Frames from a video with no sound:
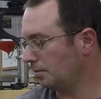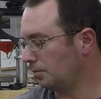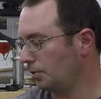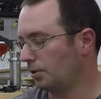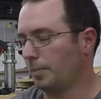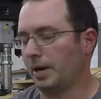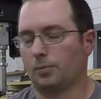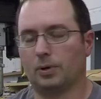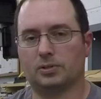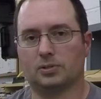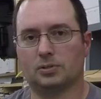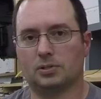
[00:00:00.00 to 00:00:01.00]
one of the main
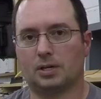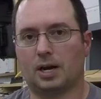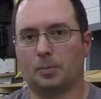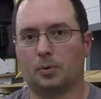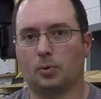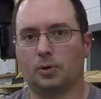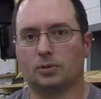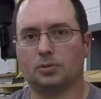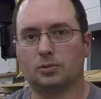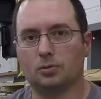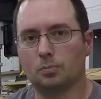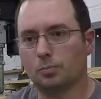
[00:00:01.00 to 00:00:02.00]
reasons that I'm going
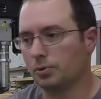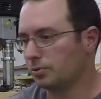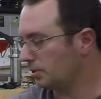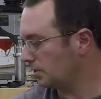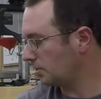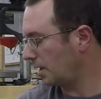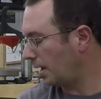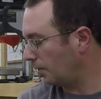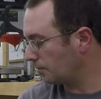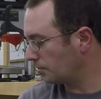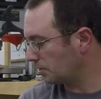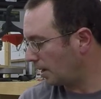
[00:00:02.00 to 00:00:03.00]
to put this
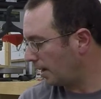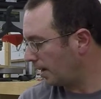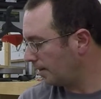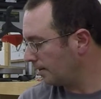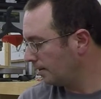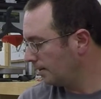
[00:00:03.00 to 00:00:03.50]
outside.